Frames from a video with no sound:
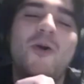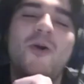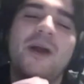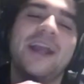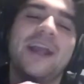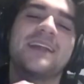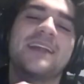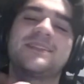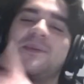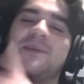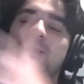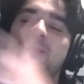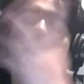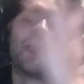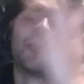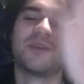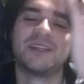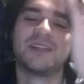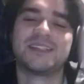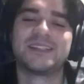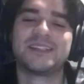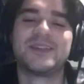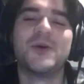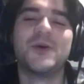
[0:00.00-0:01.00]
I guess, I mean,
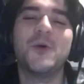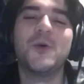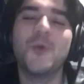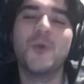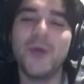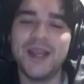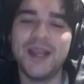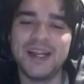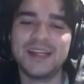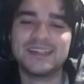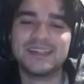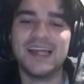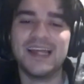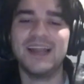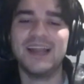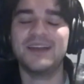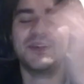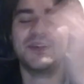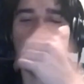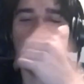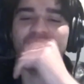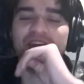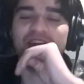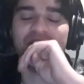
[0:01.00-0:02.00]
it's still winning
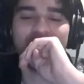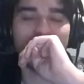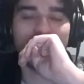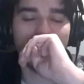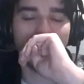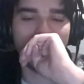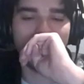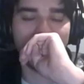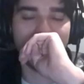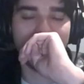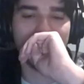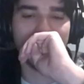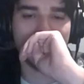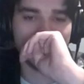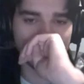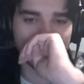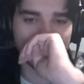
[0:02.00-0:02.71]
technically, but